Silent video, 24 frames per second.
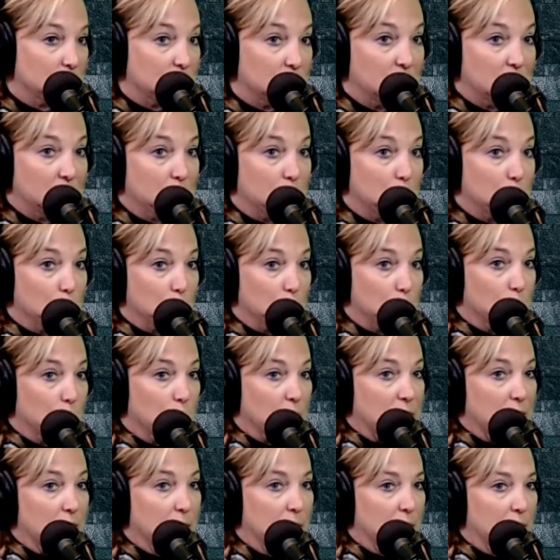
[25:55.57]
and then you
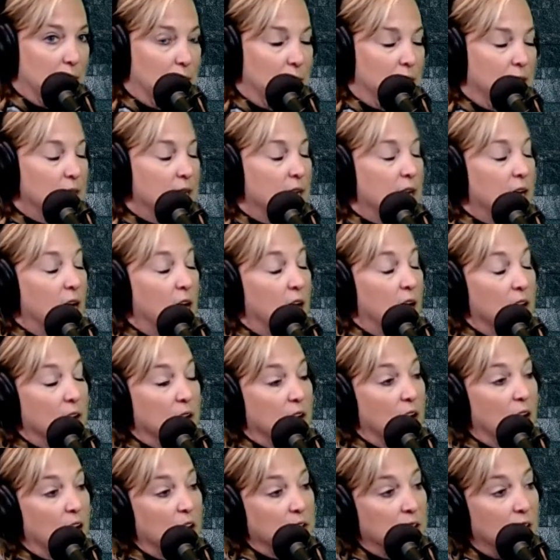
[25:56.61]
read about an
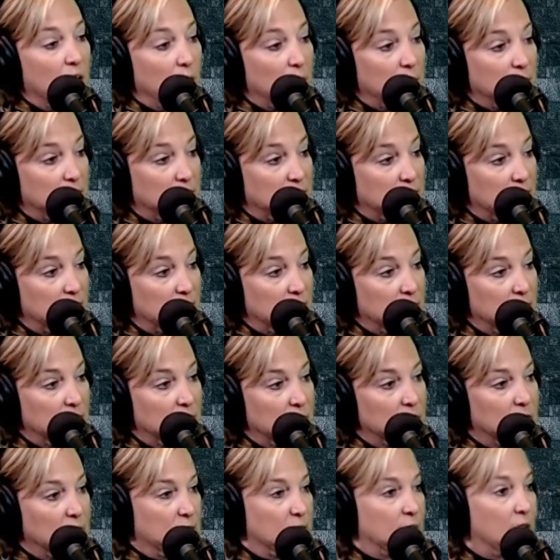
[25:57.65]
unhealthy,
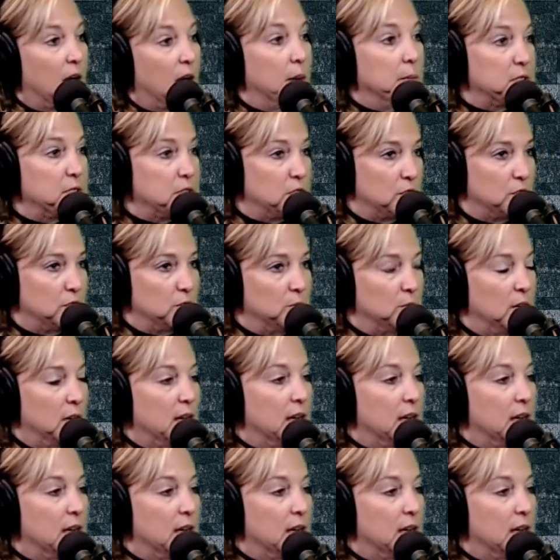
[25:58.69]
like I'm a 2,